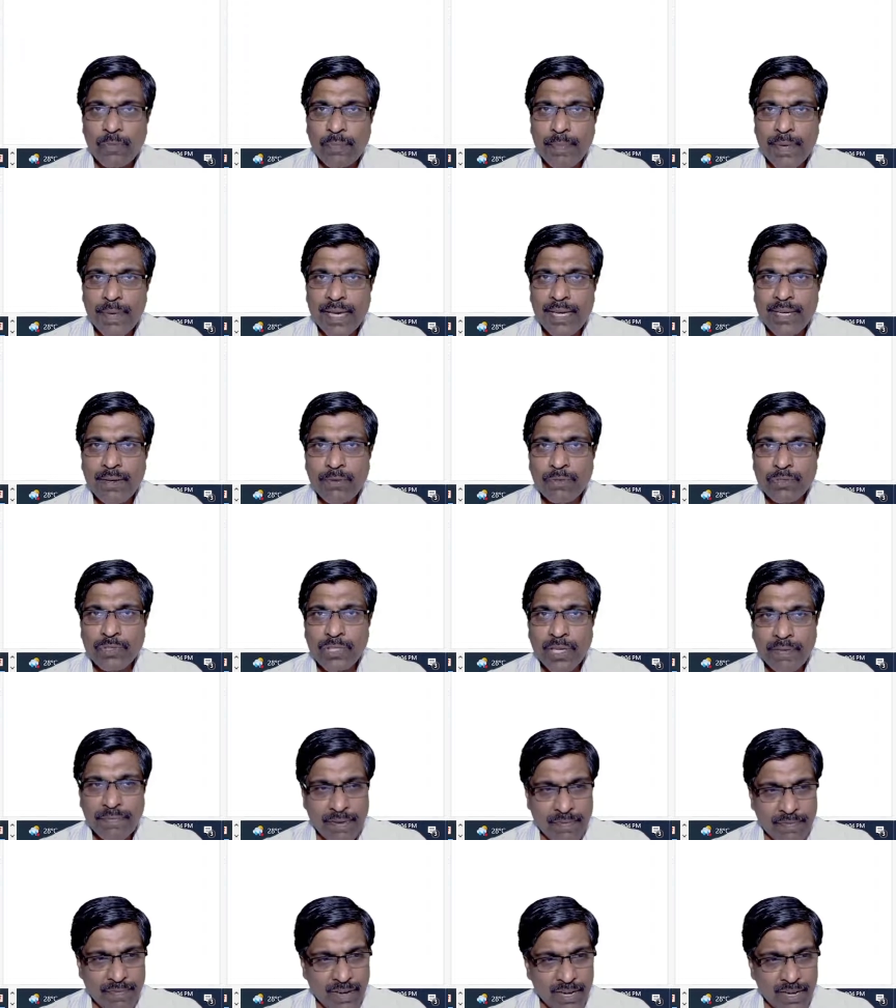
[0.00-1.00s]
make use of
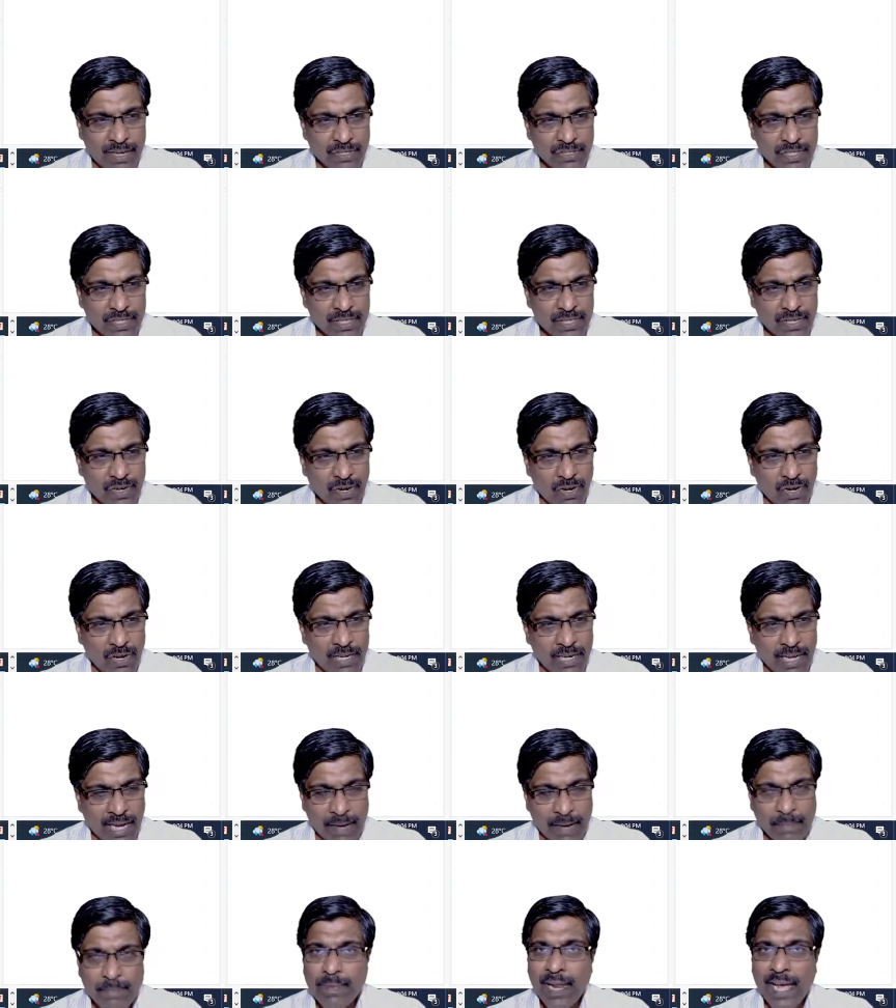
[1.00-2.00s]
a function called
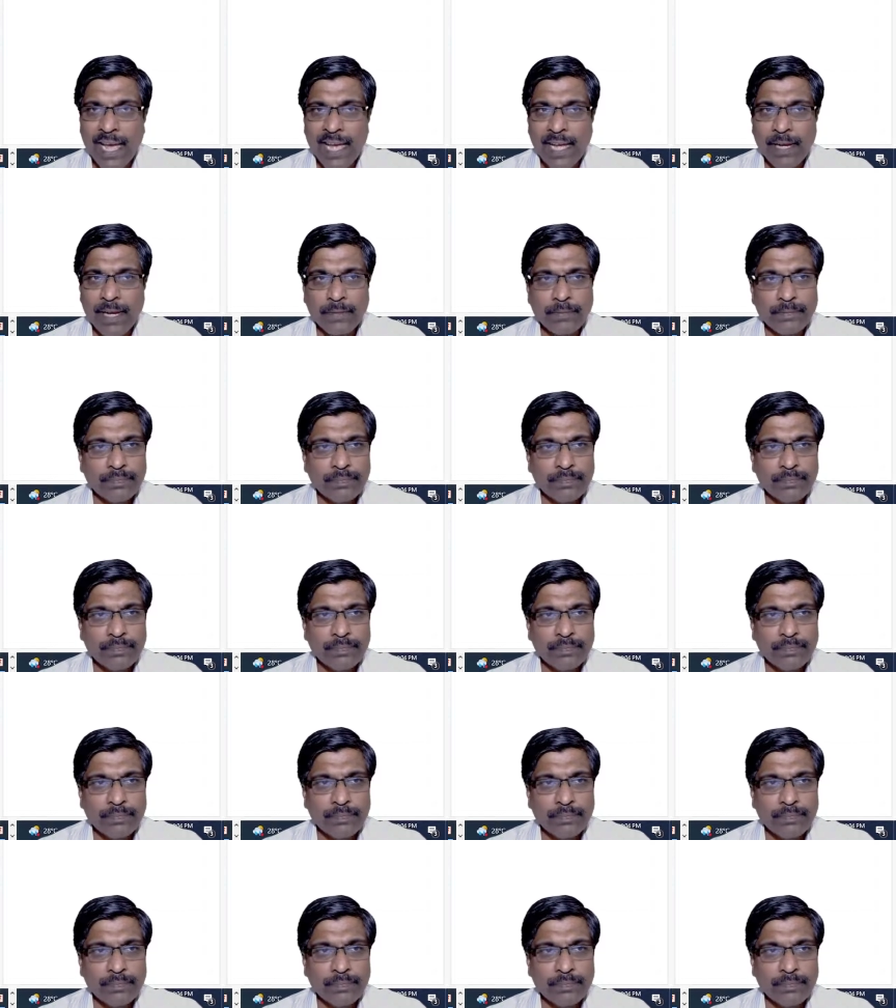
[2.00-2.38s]
apply.